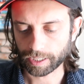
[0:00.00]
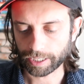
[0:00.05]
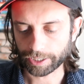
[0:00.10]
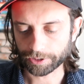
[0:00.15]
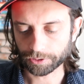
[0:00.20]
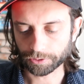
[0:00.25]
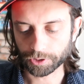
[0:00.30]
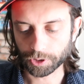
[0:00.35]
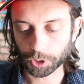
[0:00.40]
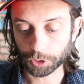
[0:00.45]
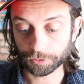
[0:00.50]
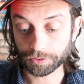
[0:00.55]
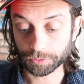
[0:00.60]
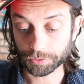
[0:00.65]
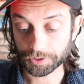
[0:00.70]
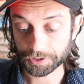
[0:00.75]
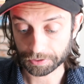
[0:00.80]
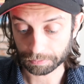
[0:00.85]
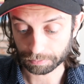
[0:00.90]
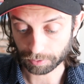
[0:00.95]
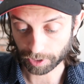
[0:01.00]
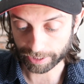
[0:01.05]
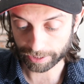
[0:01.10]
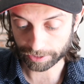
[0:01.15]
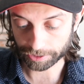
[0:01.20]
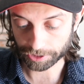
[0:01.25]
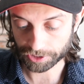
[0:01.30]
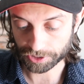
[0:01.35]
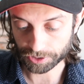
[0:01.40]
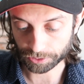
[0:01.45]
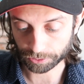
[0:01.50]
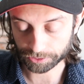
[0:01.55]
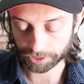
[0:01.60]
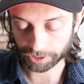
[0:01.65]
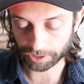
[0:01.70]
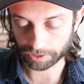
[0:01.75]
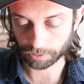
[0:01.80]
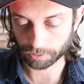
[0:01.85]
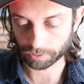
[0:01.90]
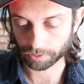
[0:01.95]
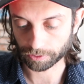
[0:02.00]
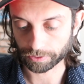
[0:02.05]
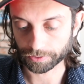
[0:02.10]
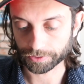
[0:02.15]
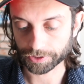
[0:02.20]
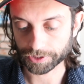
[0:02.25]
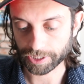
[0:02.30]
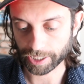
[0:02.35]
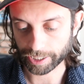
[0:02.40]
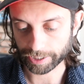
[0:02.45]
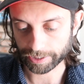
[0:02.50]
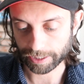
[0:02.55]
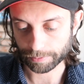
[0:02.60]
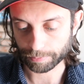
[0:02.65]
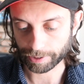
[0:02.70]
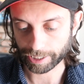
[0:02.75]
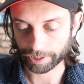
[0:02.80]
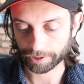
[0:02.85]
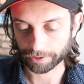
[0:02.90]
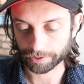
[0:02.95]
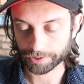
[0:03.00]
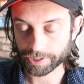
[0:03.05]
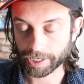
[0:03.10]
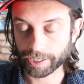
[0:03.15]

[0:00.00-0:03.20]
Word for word: I don't know if it was the brand that sold it or the tie-dye pattern.